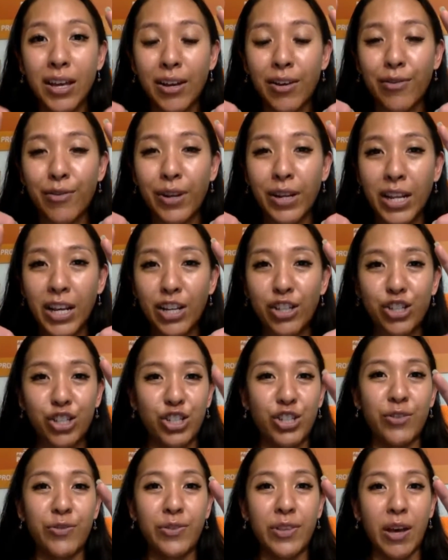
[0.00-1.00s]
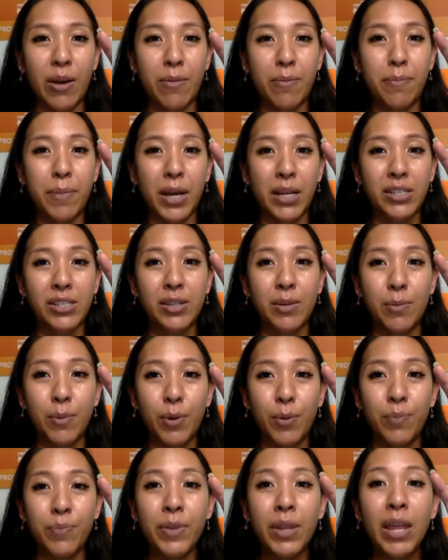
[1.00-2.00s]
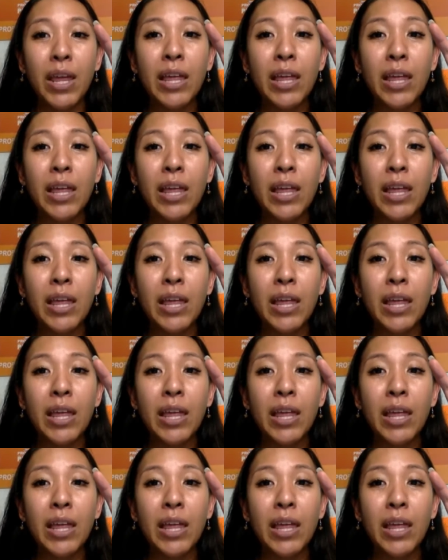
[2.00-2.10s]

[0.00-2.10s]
already achieve their maximum,